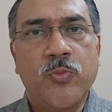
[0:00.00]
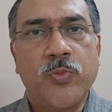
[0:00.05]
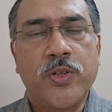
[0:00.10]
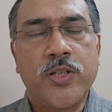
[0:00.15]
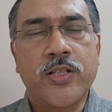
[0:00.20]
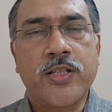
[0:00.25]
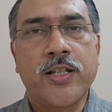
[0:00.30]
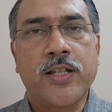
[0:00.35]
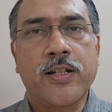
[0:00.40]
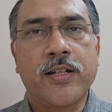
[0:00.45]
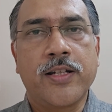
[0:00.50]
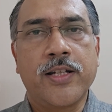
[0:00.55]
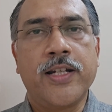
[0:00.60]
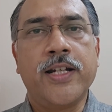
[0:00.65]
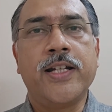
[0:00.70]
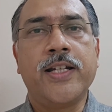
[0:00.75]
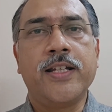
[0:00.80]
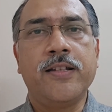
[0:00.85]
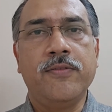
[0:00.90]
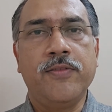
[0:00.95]
movements are
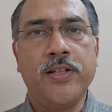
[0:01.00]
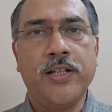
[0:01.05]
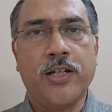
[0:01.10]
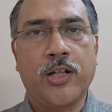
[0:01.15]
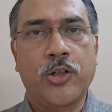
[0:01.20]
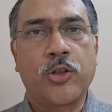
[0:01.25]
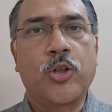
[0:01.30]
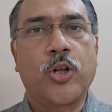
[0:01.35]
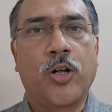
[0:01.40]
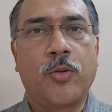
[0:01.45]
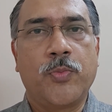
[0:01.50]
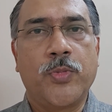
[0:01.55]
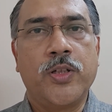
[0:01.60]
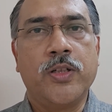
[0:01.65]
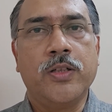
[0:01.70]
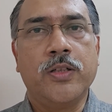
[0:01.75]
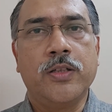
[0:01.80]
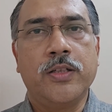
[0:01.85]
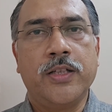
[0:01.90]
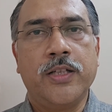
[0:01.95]
relatively
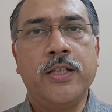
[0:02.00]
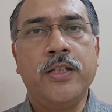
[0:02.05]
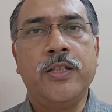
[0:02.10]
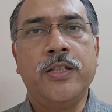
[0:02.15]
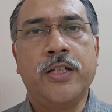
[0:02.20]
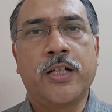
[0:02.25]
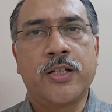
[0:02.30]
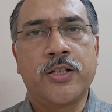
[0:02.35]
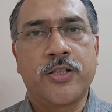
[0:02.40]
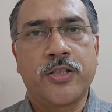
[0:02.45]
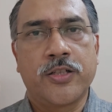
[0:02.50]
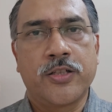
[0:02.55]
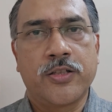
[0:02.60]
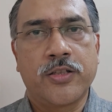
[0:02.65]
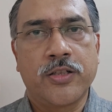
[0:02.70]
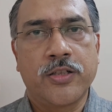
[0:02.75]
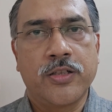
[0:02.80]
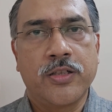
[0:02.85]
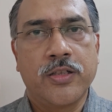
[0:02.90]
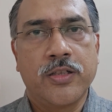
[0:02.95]
uncommon in young
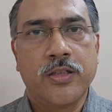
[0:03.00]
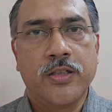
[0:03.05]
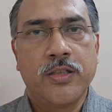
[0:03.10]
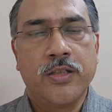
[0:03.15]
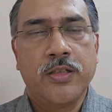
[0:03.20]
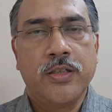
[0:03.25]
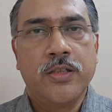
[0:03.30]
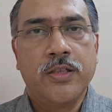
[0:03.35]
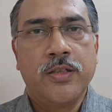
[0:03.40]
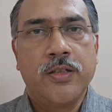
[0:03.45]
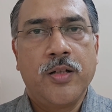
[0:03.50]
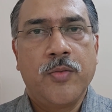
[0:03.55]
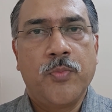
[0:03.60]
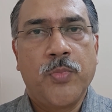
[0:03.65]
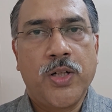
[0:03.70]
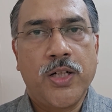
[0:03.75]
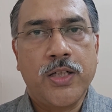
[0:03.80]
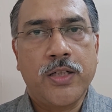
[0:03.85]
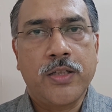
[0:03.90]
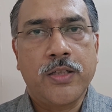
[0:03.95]
children,
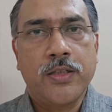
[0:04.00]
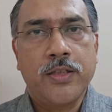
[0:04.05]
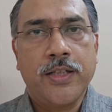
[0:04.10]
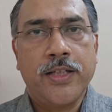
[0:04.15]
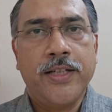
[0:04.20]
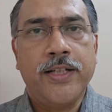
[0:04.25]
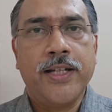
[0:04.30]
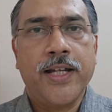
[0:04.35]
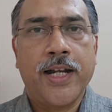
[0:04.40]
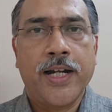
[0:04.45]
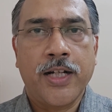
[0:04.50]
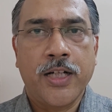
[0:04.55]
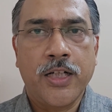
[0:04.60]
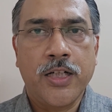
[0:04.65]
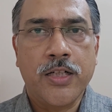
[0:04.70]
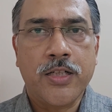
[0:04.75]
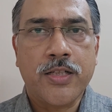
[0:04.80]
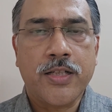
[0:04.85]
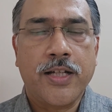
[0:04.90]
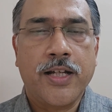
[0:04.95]
but in
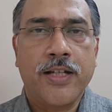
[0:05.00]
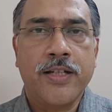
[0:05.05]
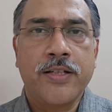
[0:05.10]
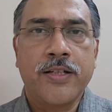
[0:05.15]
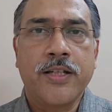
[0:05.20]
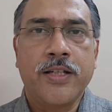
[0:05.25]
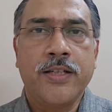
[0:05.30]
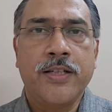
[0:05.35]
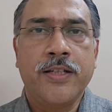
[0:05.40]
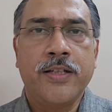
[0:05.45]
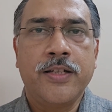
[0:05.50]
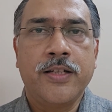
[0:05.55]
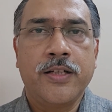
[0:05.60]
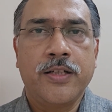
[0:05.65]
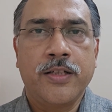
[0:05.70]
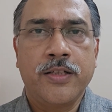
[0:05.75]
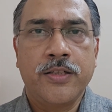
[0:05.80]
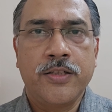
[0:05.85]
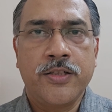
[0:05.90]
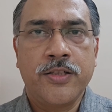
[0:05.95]
adults and in
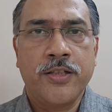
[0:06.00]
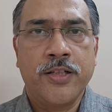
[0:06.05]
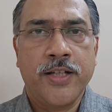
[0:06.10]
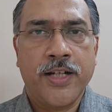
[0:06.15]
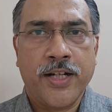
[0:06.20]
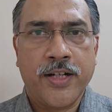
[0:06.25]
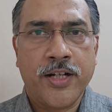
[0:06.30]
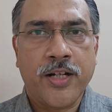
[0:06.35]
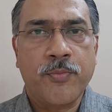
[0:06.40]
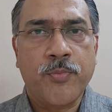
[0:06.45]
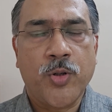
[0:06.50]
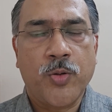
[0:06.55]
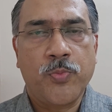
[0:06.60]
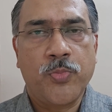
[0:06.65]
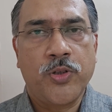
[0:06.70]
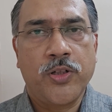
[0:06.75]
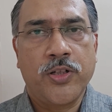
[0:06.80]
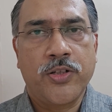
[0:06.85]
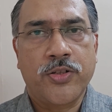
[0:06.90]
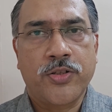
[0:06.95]
geriatric
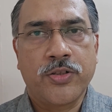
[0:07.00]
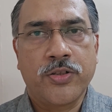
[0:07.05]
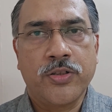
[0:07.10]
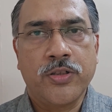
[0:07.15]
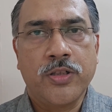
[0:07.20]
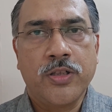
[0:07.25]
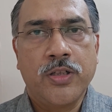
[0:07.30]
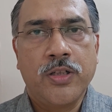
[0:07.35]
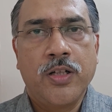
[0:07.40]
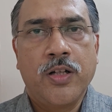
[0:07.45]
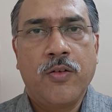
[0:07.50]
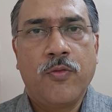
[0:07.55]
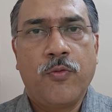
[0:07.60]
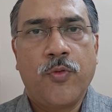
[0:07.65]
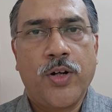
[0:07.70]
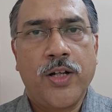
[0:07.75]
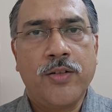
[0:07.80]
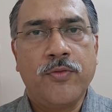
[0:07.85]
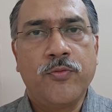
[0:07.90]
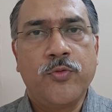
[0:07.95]
population,
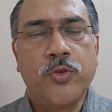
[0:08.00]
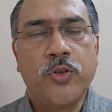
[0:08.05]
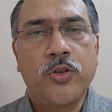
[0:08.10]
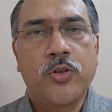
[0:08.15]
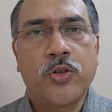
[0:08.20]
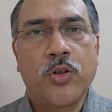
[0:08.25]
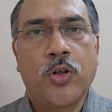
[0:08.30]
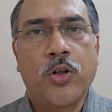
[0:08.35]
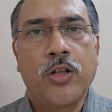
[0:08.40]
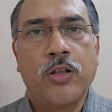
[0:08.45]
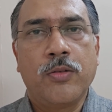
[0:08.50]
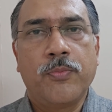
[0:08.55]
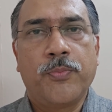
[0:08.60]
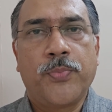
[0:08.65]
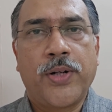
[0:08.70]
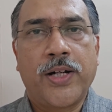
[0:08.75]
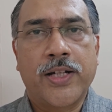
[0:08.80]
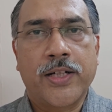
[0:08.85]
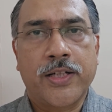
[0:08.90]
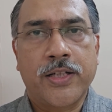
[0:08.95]
one would call
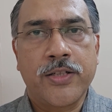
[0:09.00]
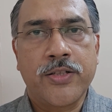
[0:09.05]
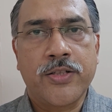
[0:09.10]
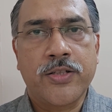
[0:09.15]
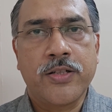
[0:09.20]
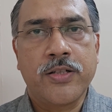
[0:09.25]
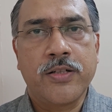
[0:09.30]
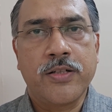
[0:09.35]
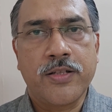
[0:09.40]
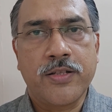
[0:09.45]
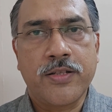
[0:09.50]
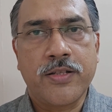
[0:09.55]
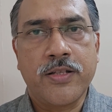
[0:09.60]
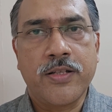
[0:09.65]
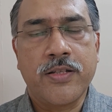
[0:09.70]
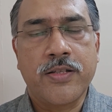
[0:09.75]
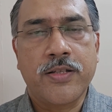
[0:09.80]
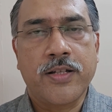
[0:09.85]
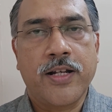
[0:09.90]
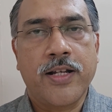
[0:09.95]
Parkinson
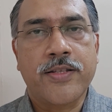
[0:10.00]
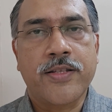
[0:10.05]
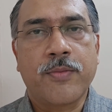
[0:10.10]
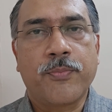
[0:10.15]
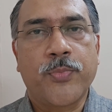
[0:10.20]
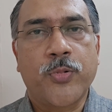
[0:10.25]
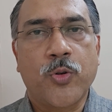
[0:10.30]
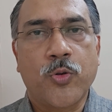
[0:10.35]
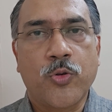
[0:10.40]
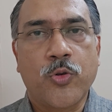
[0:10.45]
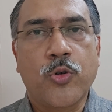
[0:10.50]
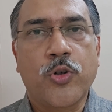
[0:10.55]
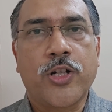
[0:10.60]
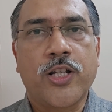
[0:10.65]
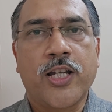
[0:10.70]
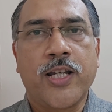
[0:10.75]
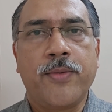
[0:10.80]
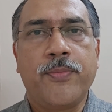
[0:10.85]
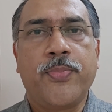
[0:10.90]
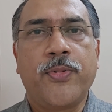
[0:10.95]
disease as a
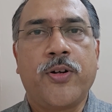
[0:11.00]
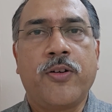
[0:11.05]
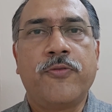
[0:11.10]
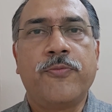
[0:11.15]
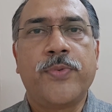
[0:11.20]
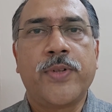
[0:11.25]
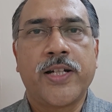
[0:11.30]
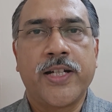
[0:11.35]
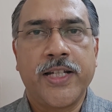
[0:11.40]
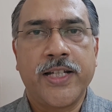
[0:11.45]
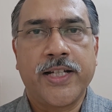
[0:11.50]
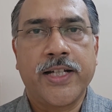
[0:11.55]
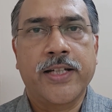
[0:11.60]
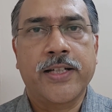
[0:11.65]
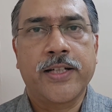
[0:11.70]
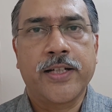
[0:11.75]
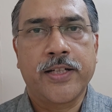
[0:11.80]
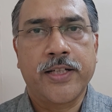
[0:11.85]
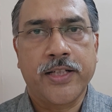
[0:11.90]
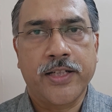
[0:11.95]
prototype of
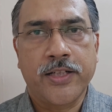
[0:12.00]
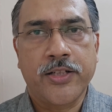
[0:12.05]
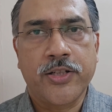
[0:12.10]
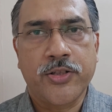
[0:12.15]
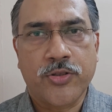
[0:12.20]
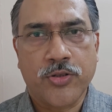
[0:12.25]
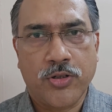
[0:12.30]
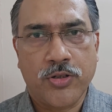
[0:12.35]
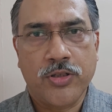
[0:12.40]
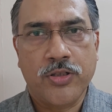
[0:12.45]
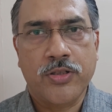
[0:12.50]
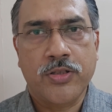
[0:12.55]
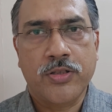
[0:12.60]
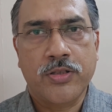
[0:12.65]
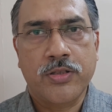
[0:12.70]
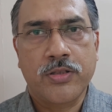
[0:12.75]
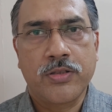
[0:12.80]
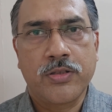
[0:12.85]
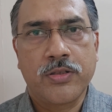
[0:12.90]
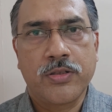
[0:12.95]
bradykinetic
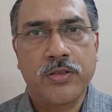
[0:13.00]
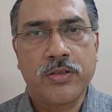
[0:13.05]
disorders.